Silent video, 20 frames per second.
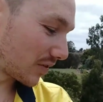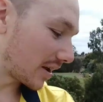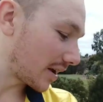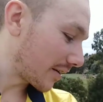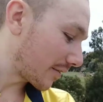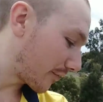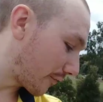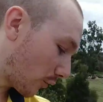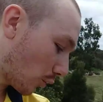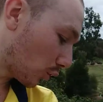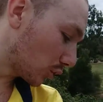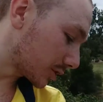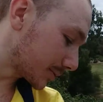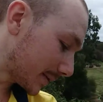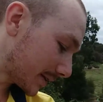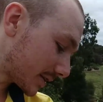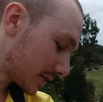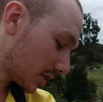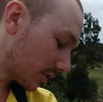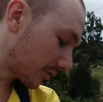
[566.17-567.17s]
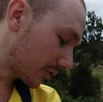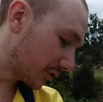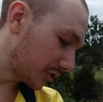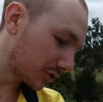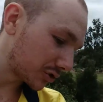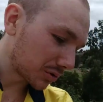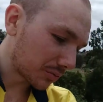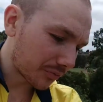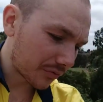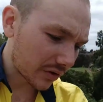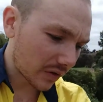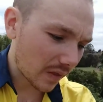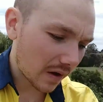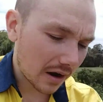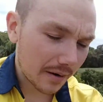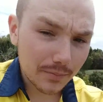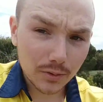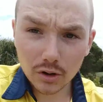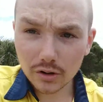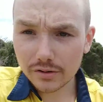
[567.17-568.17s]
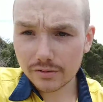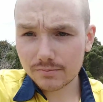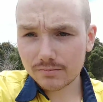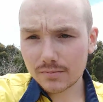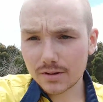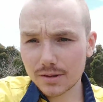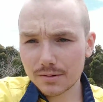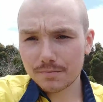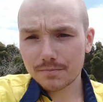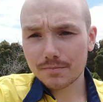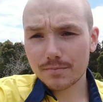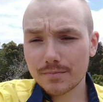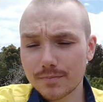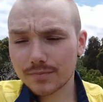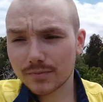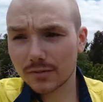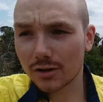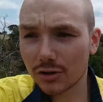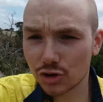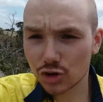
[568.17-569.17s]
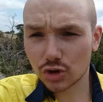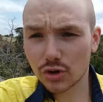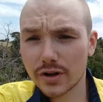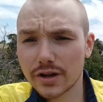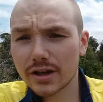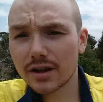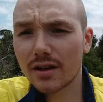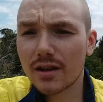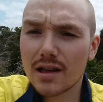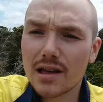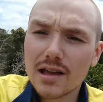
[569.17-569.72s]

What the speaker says: of like force myself to do something that I'm not enjoying.